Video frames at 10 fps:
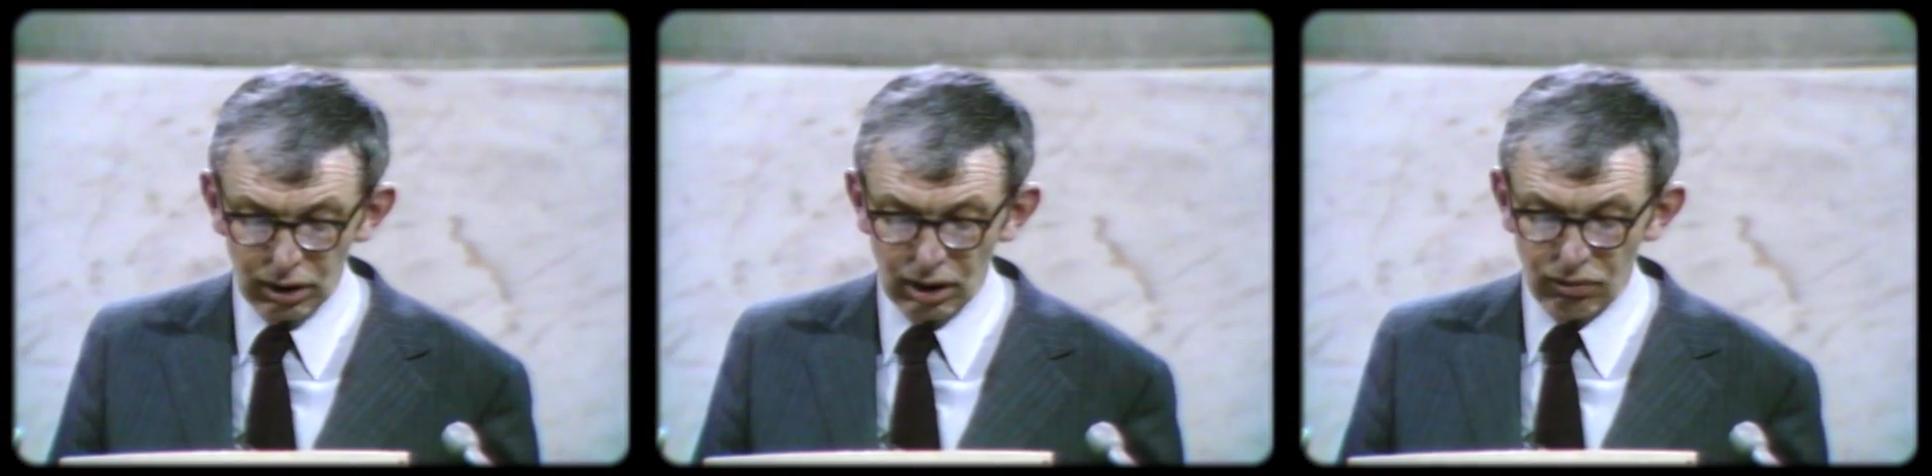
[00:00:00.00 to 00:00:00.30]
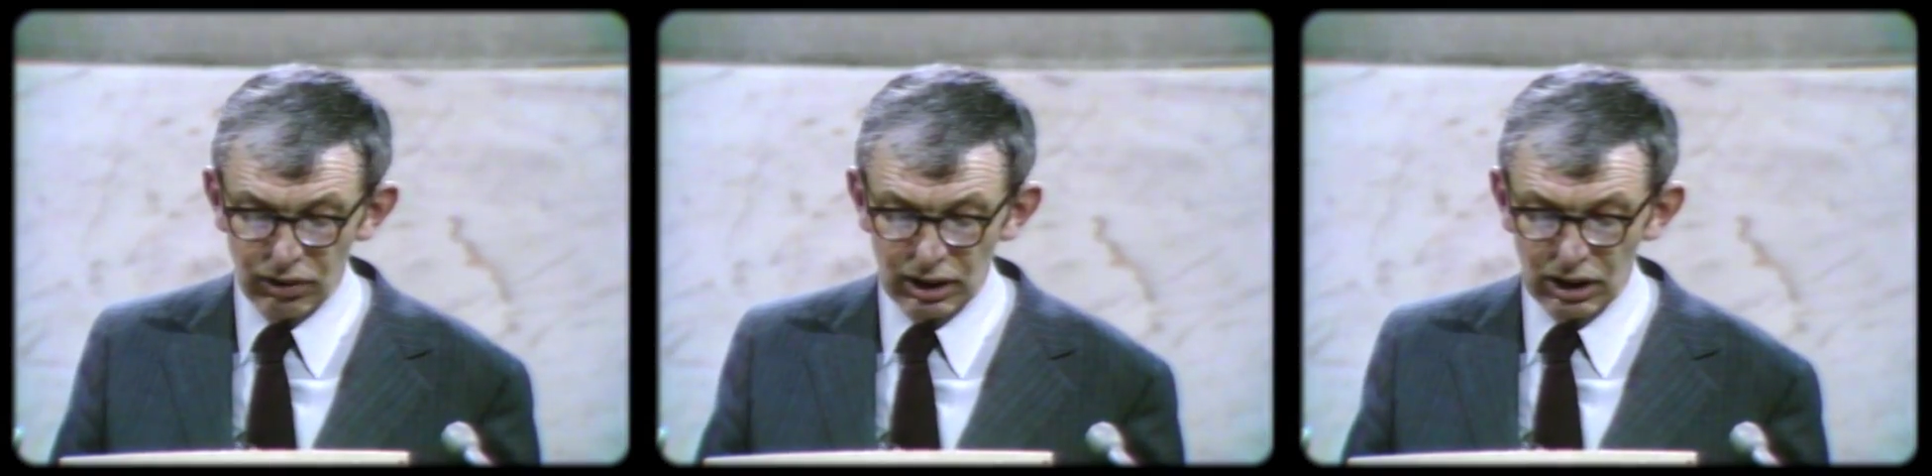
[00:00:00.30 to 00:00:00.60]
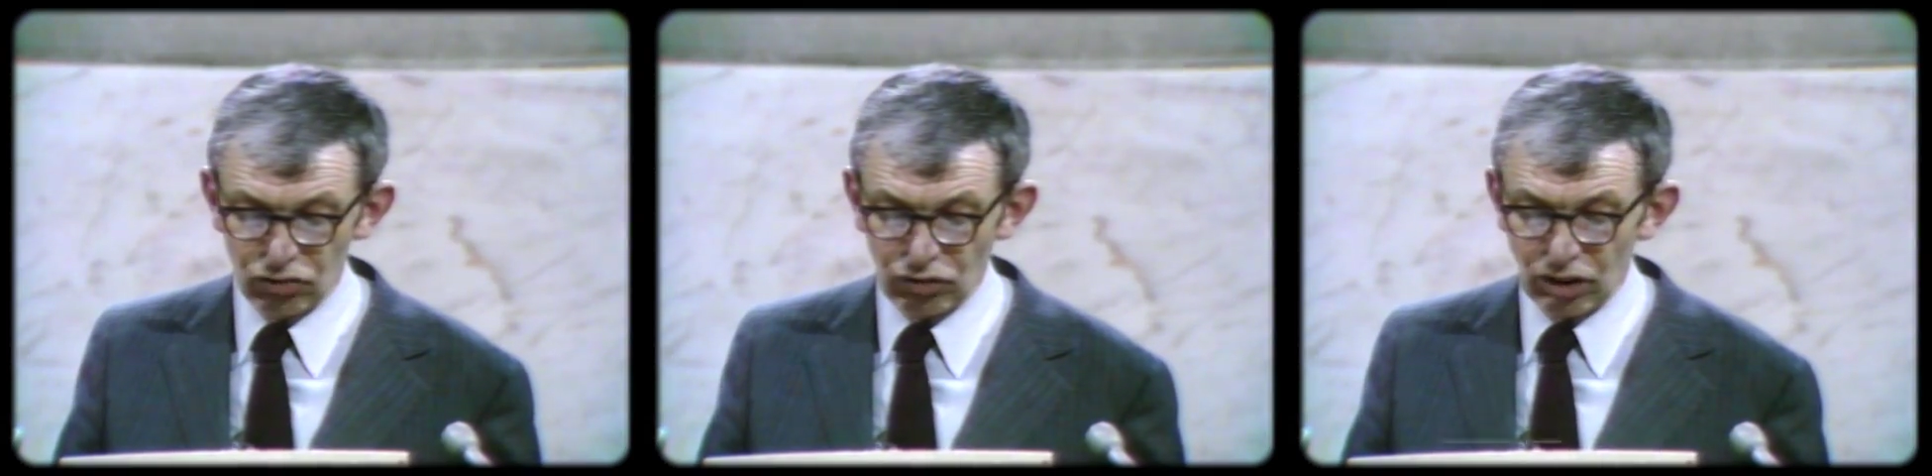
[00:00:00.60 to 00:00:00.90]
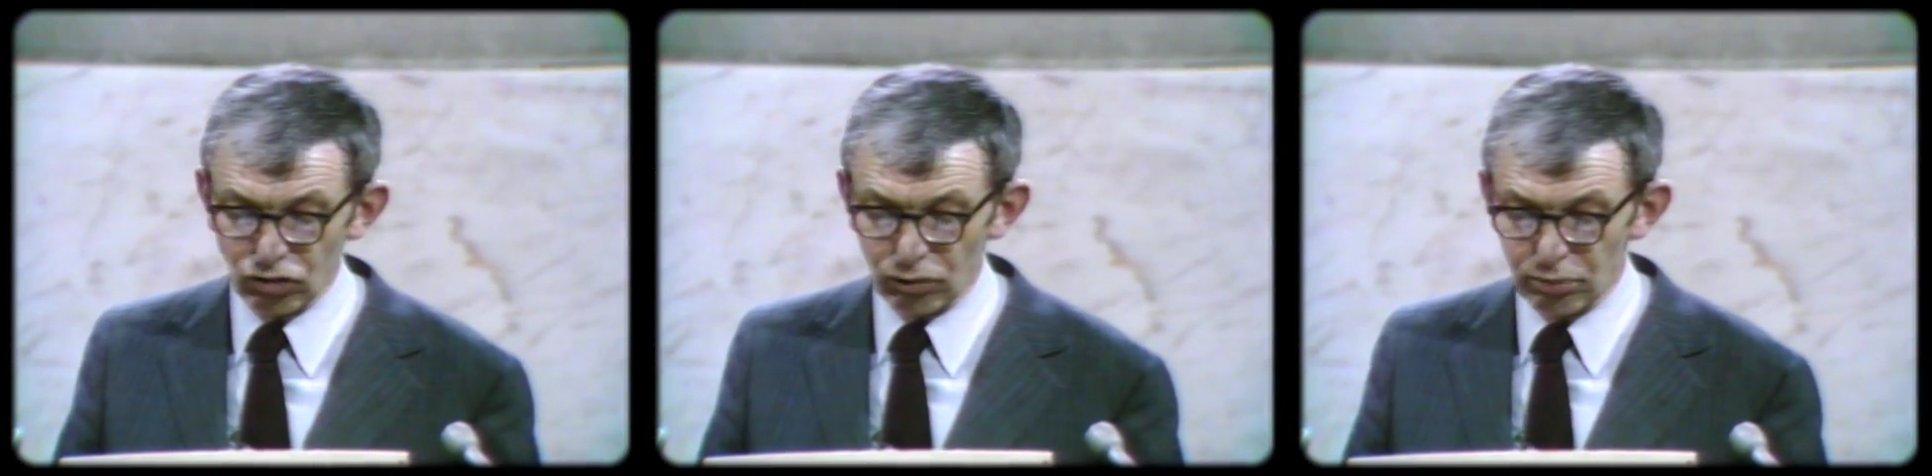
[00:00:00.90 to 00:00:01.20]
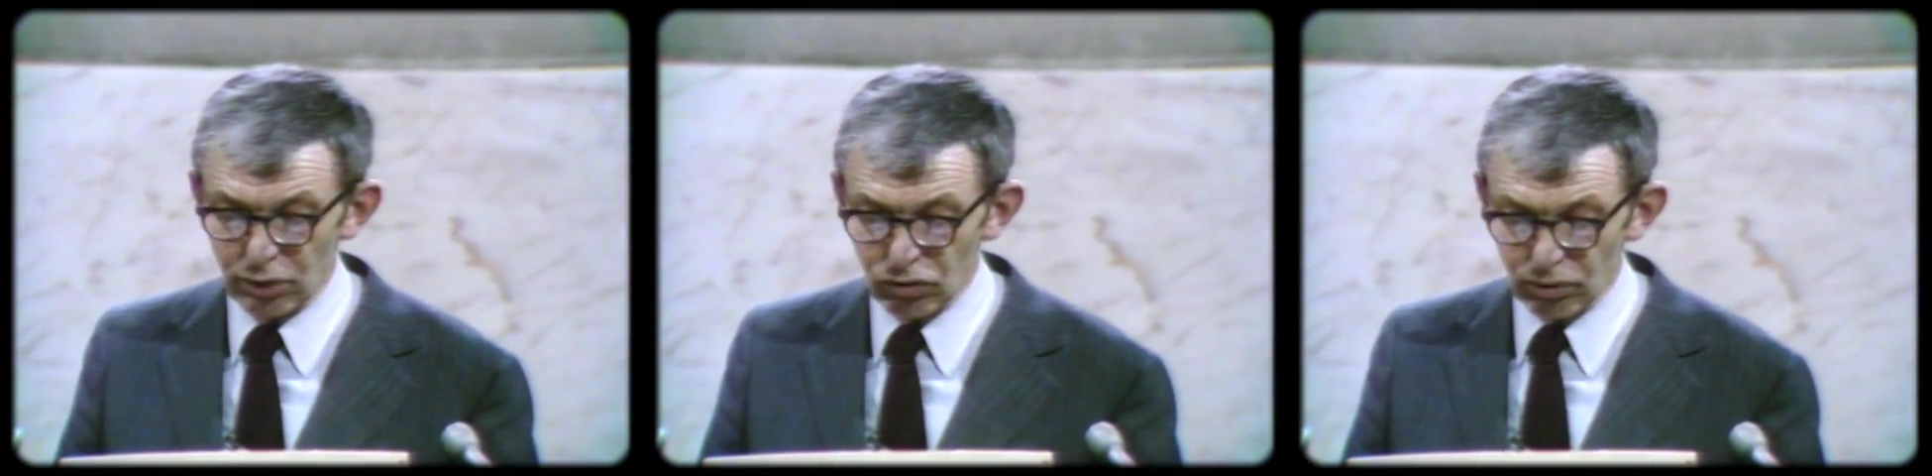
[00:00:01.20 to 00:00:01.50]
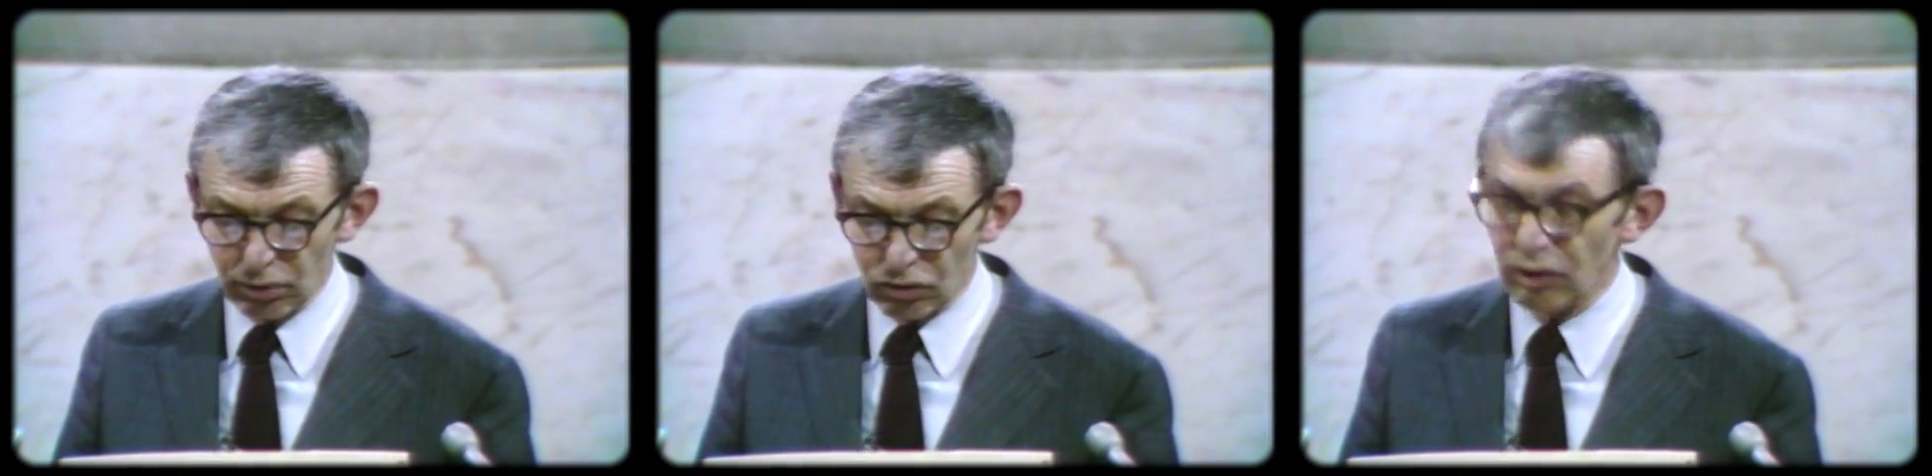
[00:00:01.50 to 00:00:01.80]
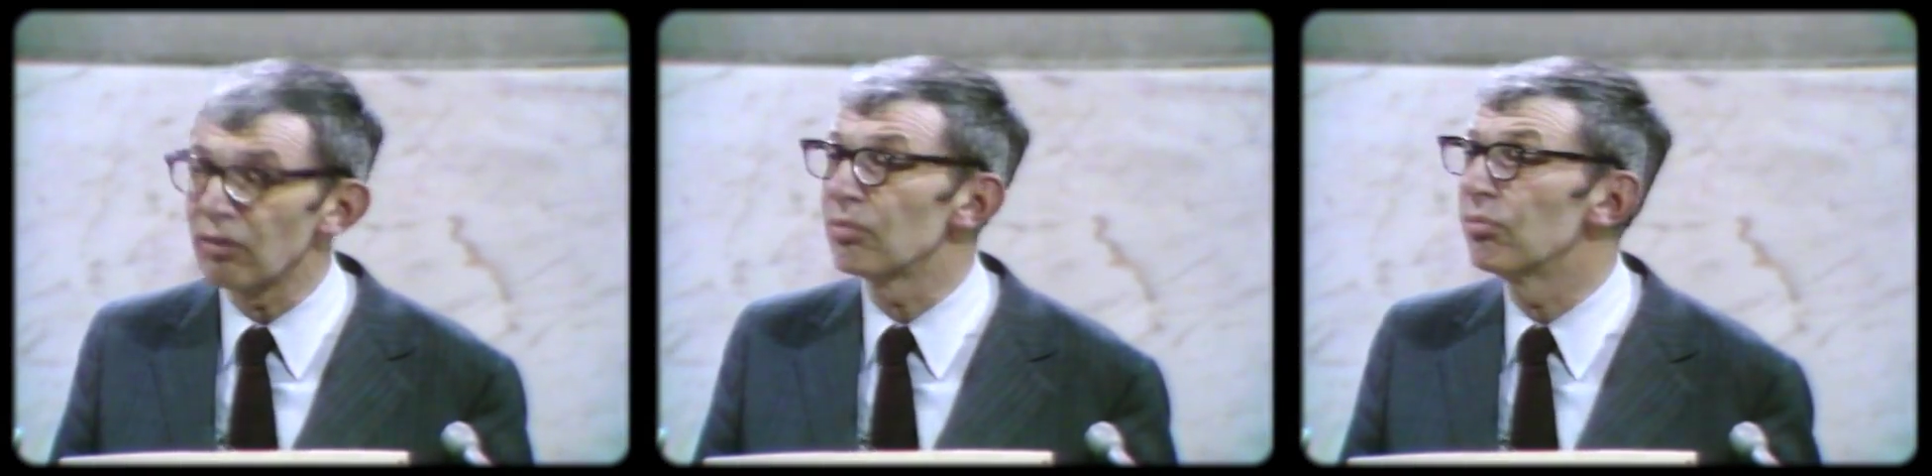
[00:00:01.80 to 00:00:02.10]
of the essential principles
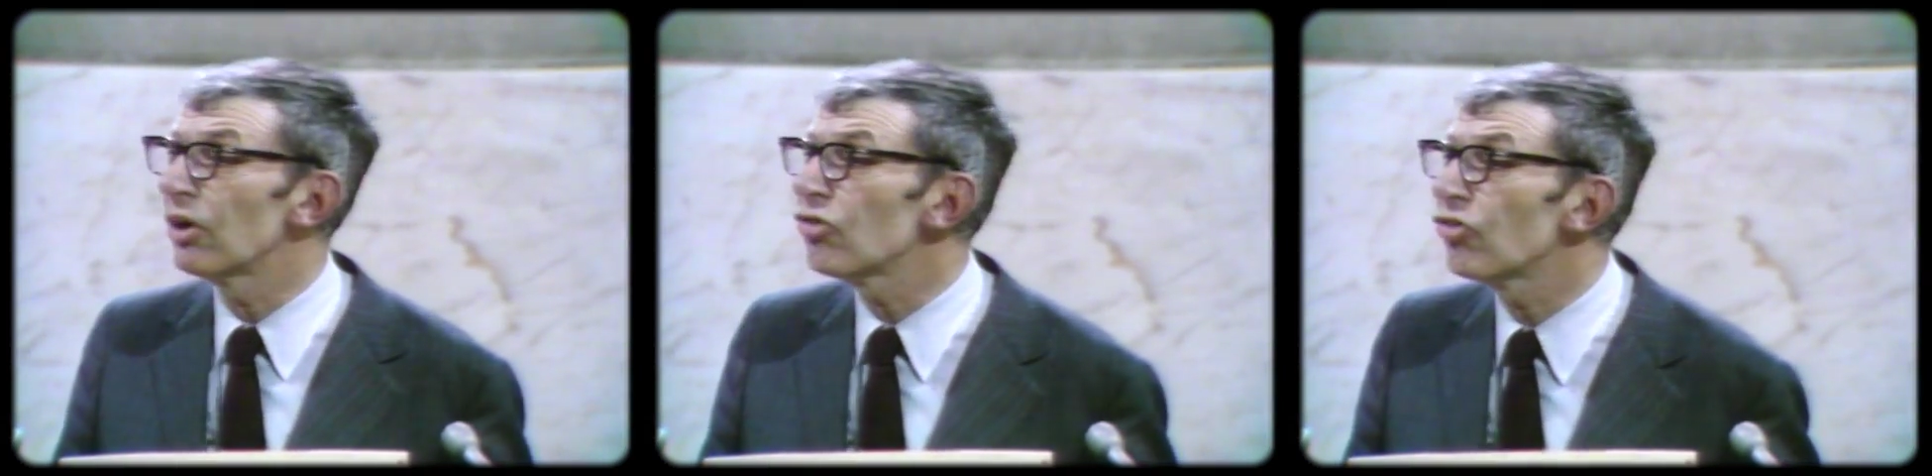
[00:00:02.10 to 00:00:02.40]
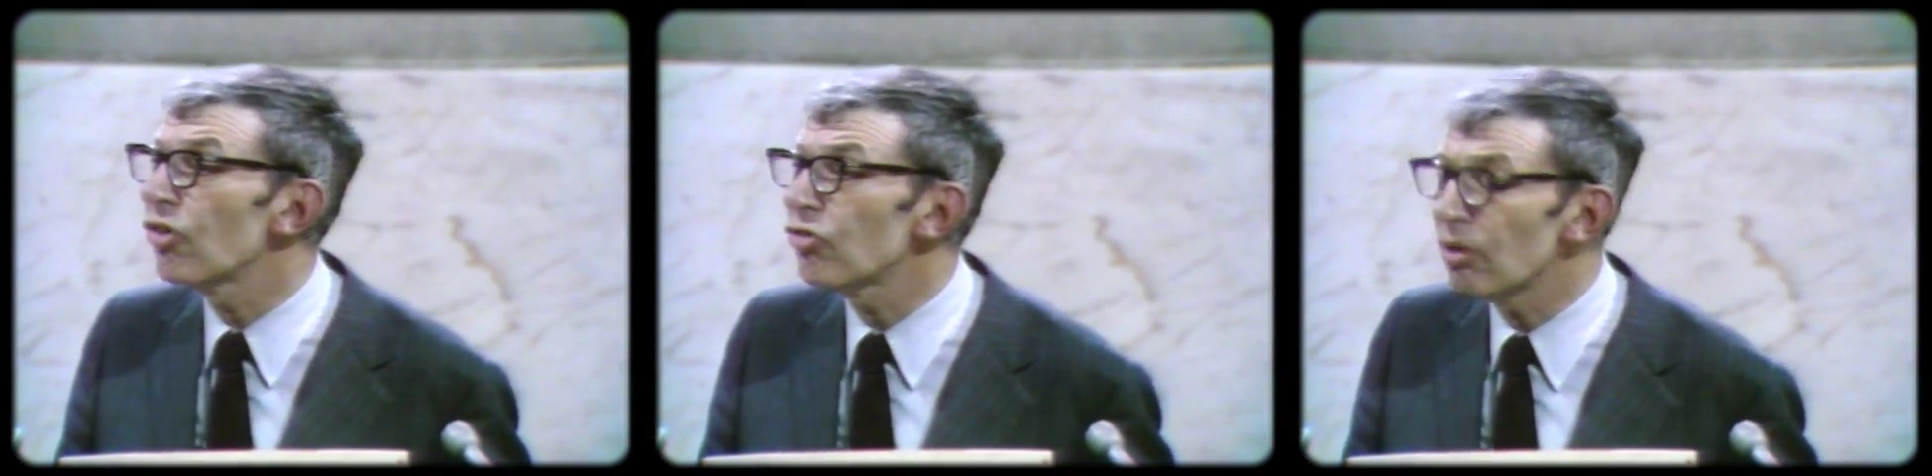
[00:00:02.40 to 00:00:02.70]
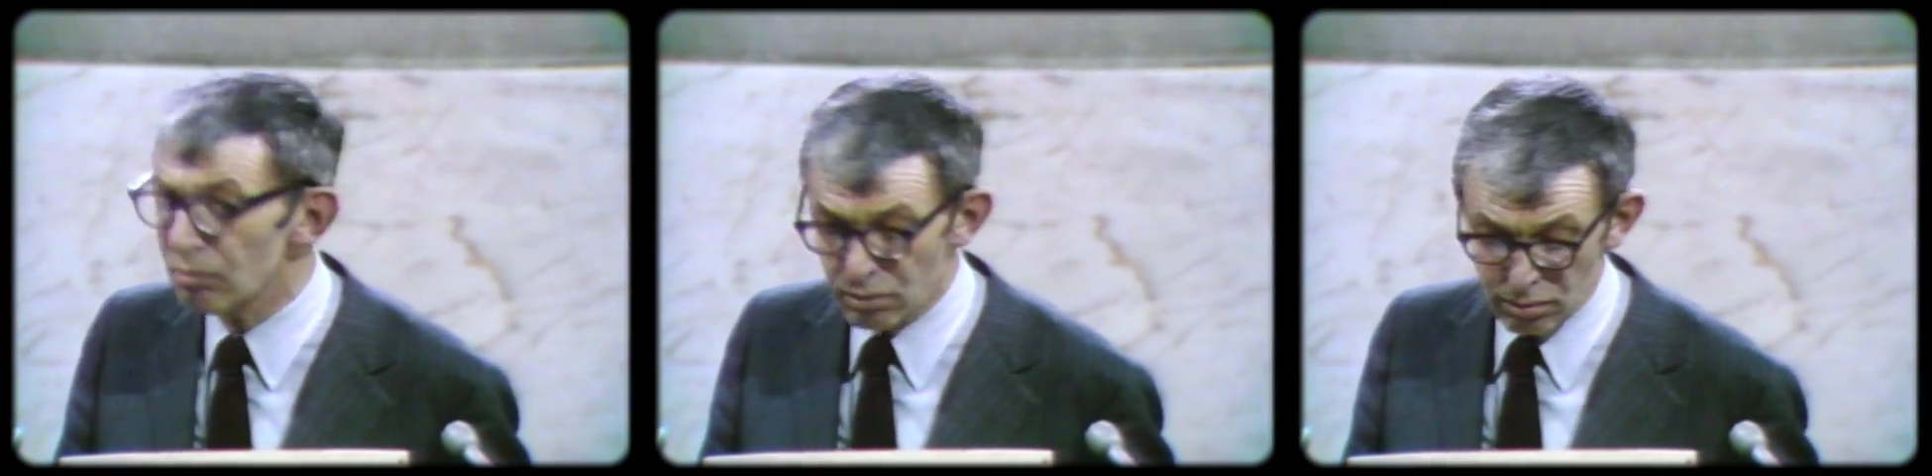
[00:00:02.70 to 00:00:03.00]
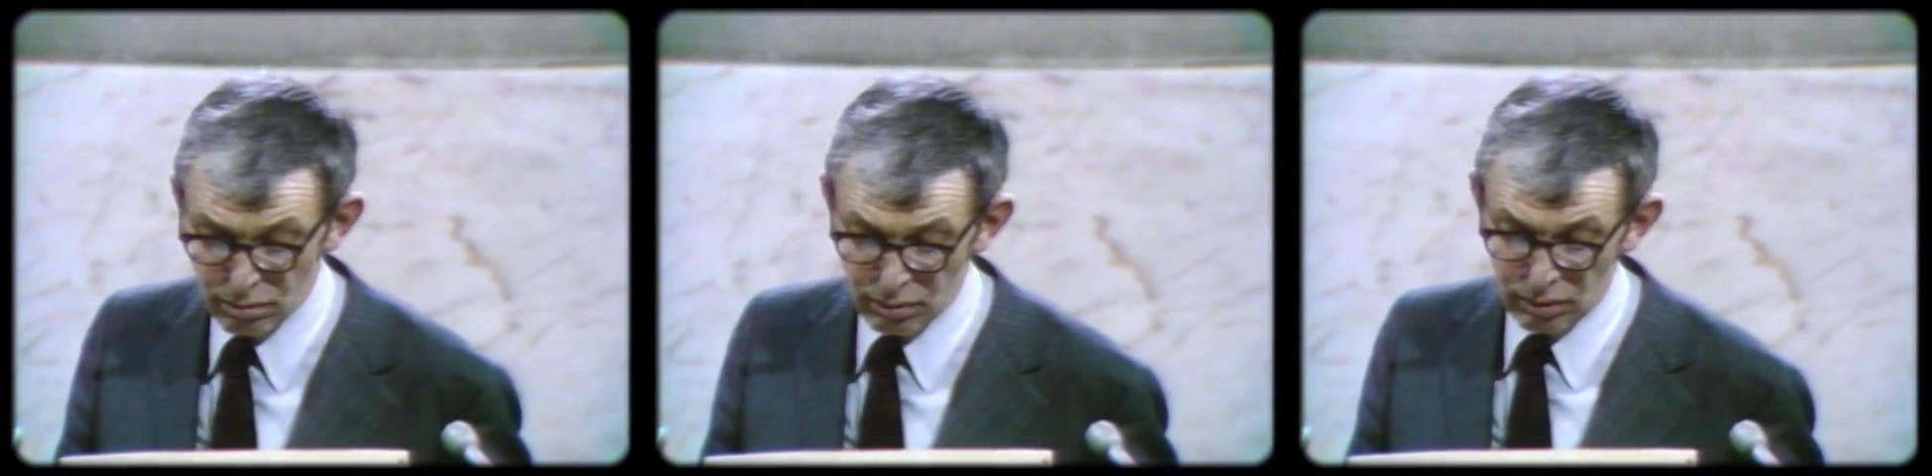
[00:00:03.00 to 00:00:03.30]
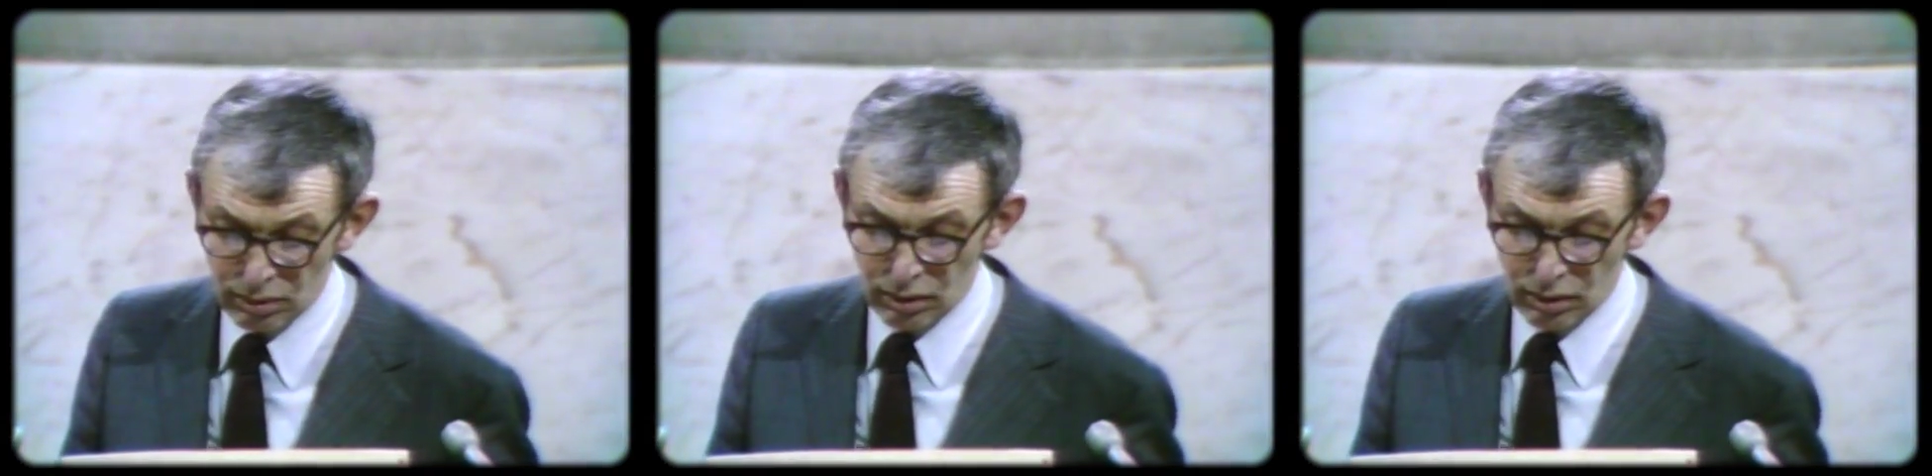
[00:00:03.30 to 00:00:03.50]
of the British system